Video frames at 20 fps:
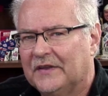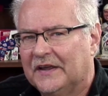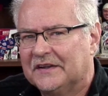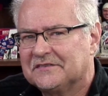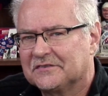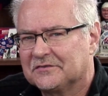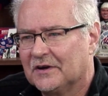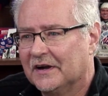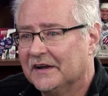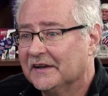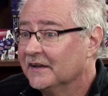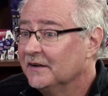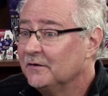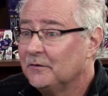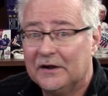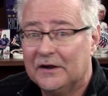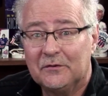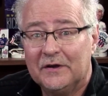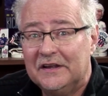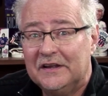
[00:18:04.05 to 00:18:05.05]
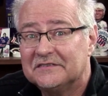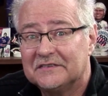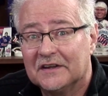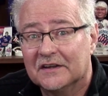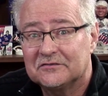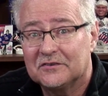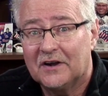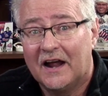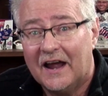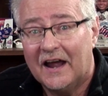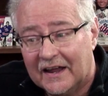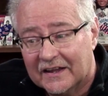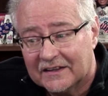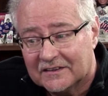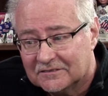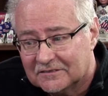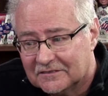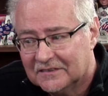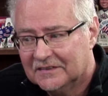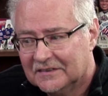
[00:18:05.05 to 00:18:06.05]
that's strike. And right away he said,
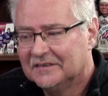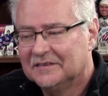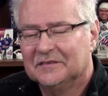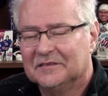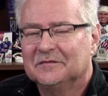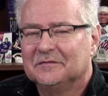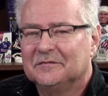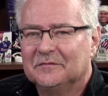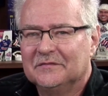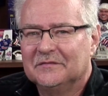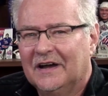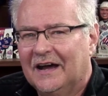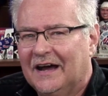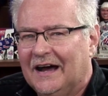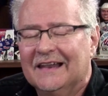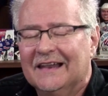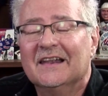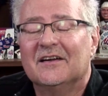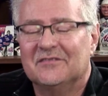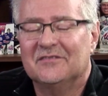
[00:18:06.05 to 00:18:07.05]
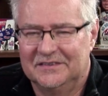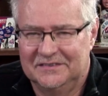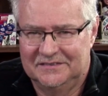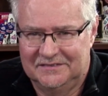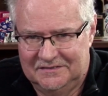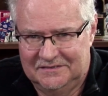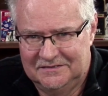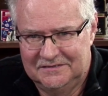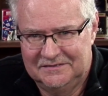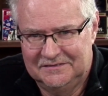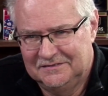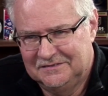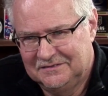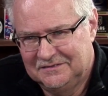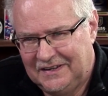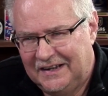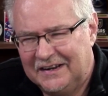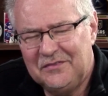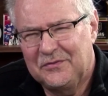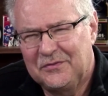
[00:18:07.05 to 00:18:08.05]
strike. I love it.
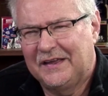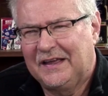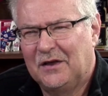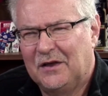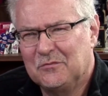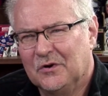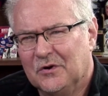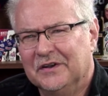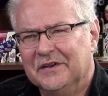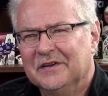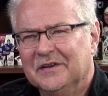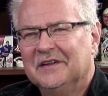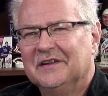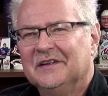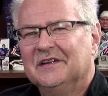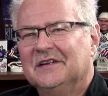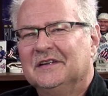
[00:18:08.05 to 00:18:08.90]
I didn't think I would.